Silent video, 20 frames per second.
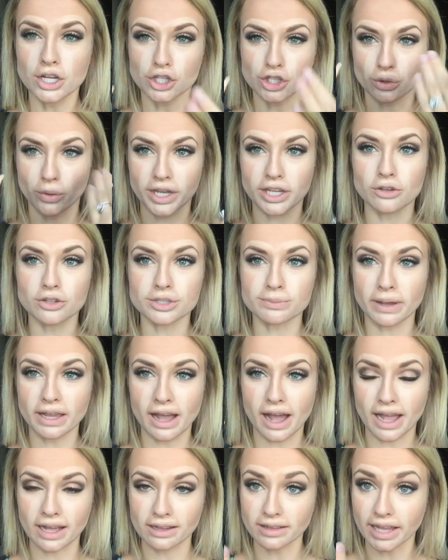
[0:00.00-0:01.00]
So I use my
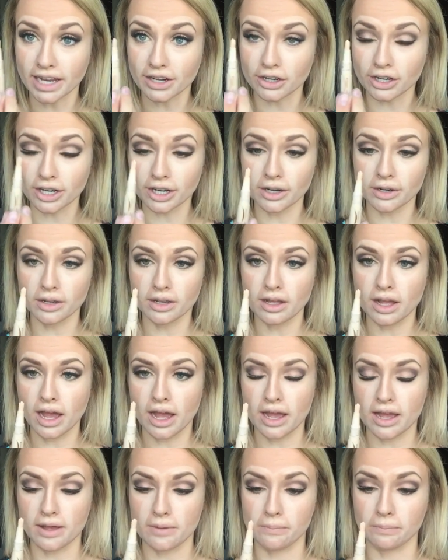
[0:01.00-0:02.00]
highlighter
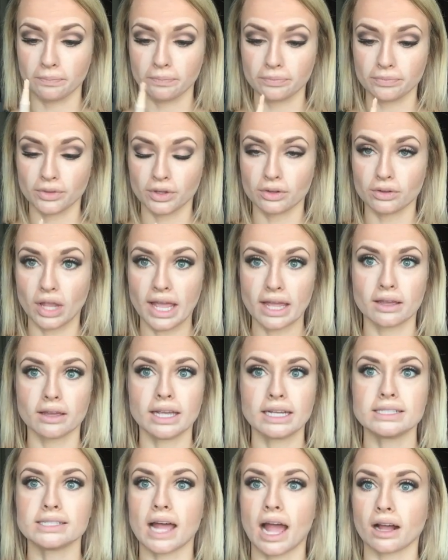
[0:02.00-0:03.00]

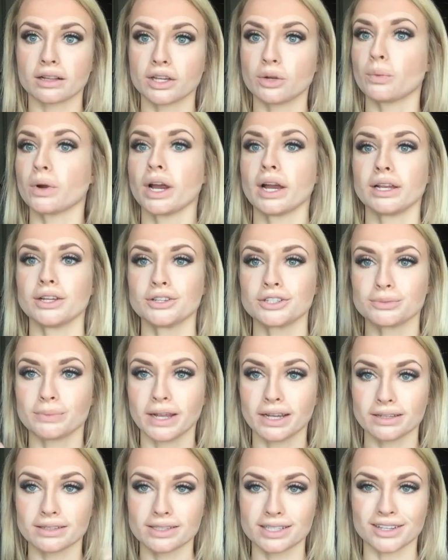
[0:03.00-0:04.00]
exactly where I use
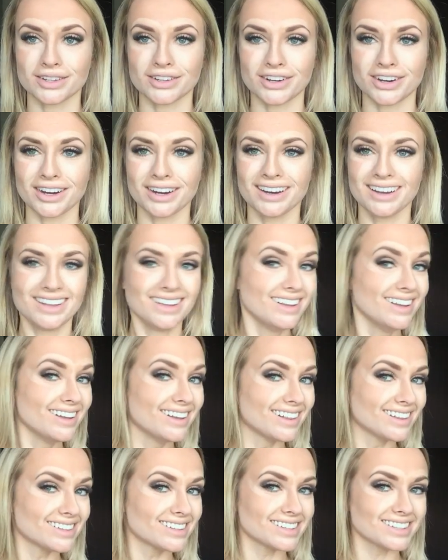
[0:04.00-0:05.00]
my concealer.
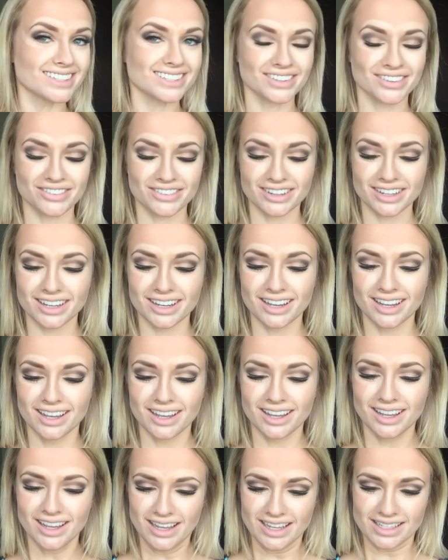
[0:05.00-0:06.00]
Looks so funny.
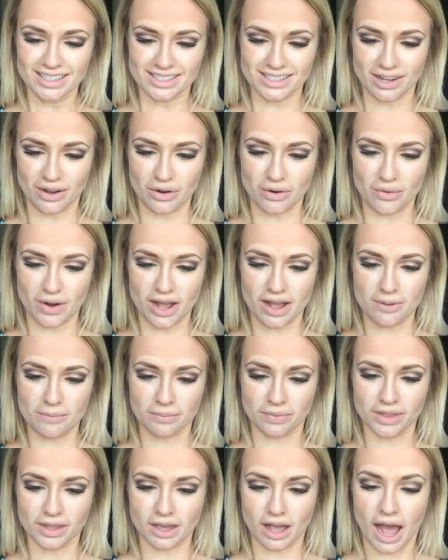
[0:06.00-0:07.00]
So
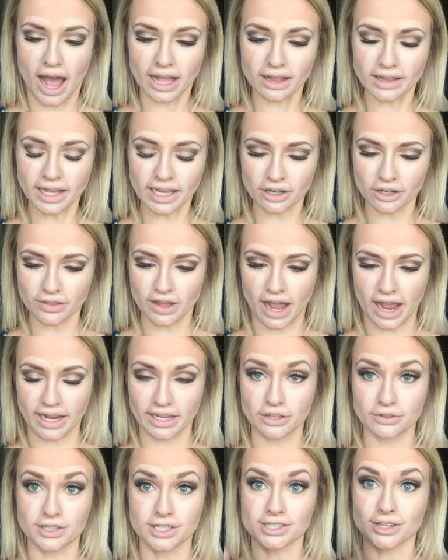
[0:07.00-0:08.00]
the highlighter that I
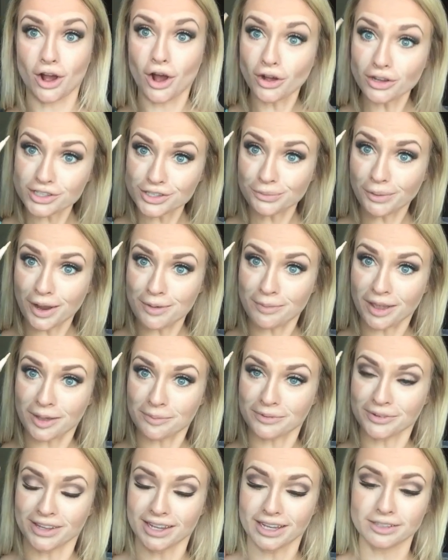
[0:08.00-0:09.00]
use is also by
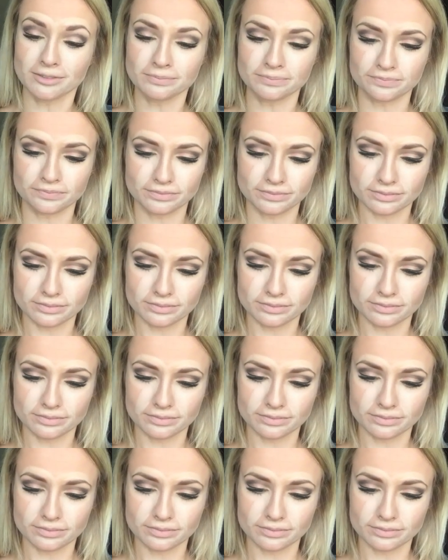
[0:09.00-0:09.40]
Maybelline.